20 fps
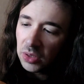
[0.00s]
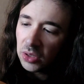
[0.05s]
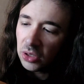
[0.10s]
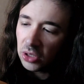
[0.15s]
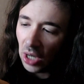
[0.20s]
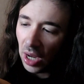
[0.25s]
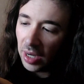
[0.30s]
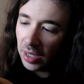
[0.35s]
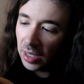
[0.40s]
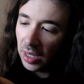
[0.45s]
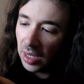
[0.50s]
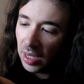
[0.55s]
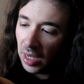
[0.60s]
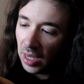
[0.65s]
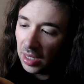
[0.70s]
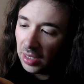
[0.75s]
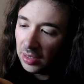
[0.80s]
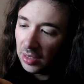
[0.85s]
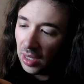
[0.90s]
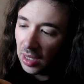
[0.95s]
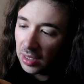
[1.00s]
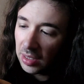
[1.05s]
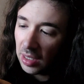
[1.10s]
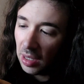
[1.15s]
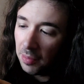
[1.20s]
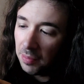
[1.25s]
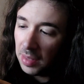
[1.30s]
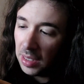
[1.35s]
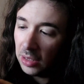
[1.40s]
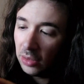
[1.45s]
Jagger and
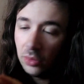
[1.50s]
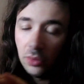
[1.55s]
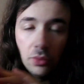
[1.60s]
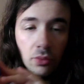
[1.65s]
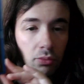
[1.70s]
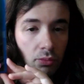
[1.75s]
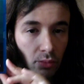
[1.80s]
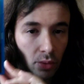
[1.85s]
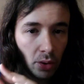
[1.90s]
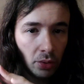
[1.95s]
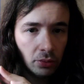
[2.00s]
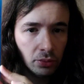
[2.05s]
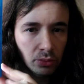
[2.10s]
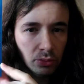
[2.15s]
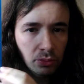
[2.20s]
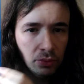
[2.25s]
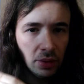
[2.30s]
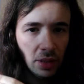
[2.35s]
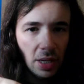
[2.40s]
Camille Rowe.